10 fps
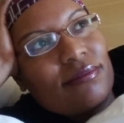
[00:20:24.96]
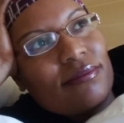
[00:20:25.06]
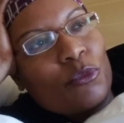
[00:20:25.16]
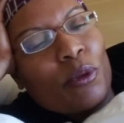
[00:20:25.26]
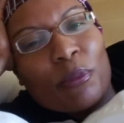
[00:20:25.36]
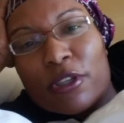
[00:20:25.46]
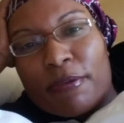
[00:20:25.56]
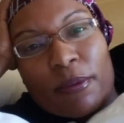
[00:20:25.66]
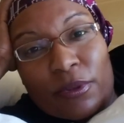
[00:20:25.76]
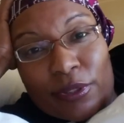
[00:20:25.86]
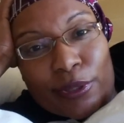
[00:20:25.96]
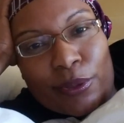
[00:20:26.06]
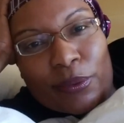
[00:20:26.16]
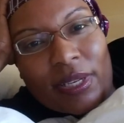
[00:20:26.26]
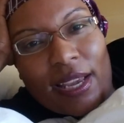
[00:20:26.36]
what most people would do
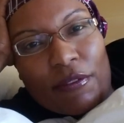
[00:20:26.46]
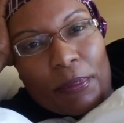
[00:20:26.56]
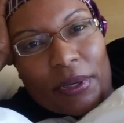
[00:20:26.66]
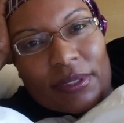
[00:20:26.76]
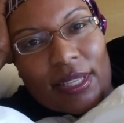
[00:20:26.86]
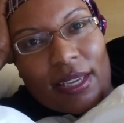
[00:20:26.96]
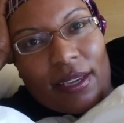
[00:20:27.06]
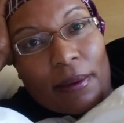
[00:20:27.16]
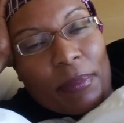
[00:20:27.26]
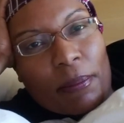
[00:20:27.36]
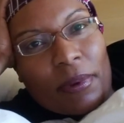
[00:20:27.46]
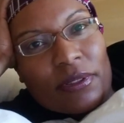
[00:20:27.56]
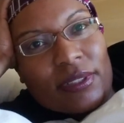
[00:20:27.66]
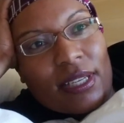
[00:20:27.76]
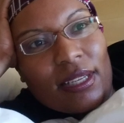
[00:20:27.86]
when they have a birthday, a big
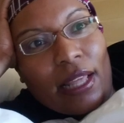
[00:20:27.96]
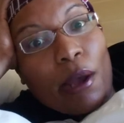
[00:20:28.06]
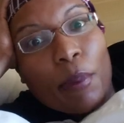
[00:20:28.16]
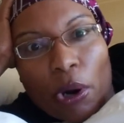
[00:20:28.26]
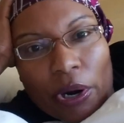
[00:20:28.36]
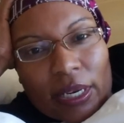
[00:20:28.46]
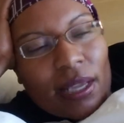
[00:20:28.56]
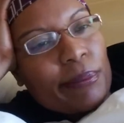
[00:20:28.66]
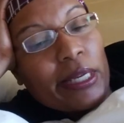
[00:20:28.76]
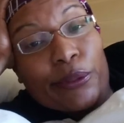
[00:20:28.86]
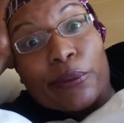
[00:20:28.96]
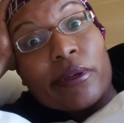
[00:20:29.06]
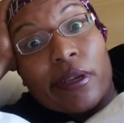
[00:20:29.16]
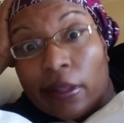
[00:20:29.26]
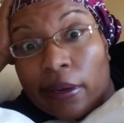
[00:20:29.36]
birthday, like a party. I'm not doing
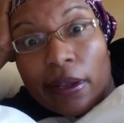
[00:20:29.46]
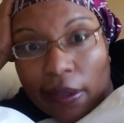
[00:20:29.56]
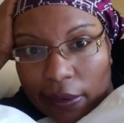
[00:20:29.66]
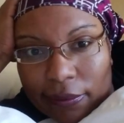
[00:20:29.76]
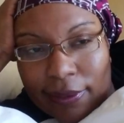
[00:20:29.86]
none of that.